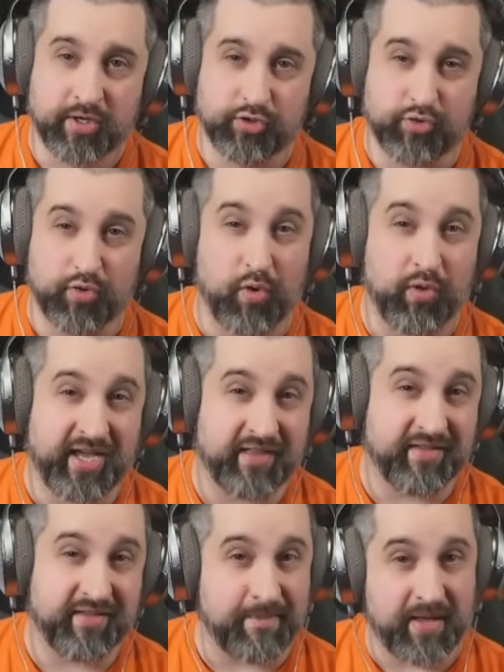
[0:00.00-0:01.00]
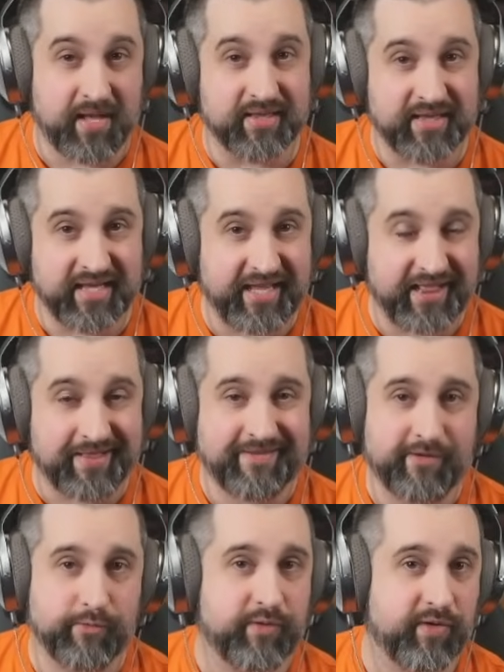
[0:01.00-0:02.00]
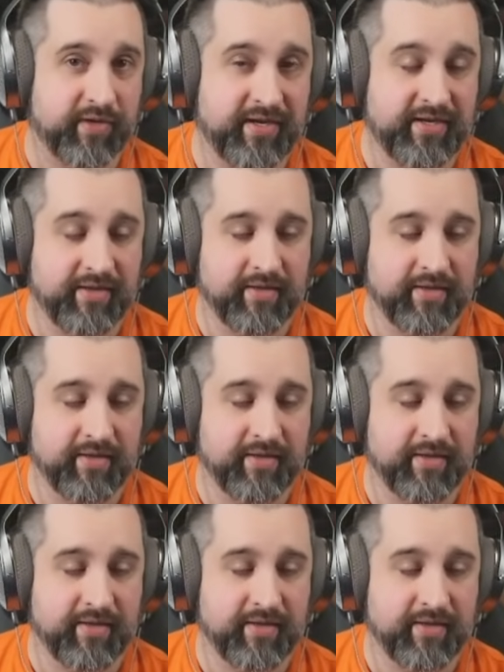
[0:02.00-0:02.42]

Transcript: Trolling ended up a little too good.